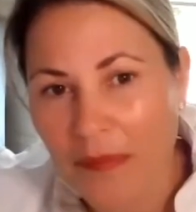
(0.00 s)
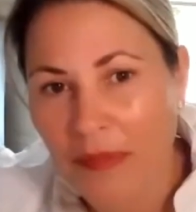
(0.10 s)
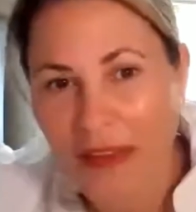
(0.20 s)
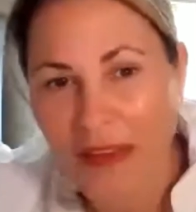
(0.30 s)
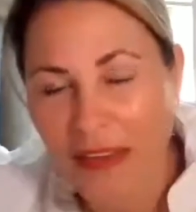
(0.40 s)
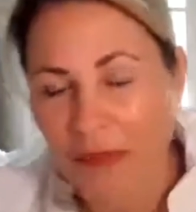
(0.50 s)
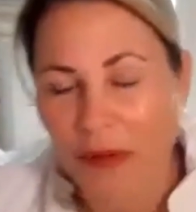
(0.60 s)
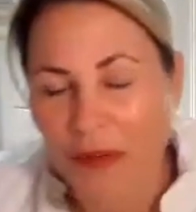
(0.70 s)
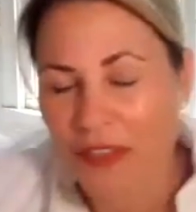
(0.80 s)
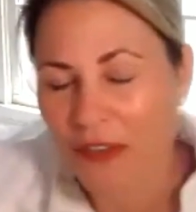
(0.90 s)

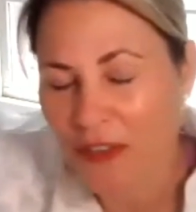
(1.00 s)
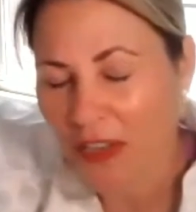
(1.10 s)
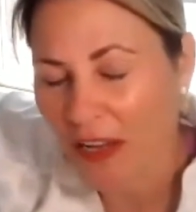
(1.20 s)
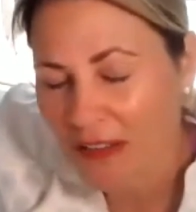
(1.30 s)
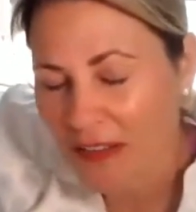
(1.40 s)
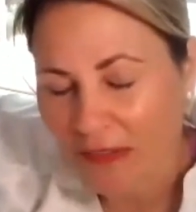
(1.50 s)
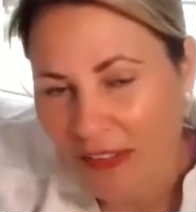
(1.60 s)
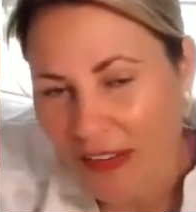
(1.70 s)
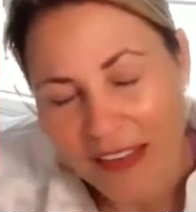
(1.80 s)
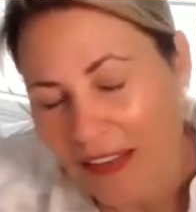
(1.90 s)
Watching your child suffer
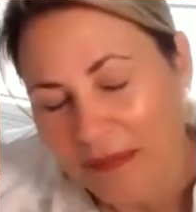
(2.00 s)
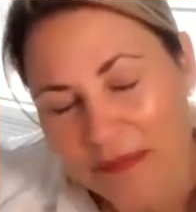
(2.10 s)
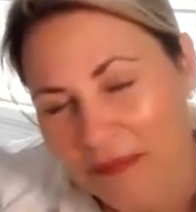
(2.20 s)
like that.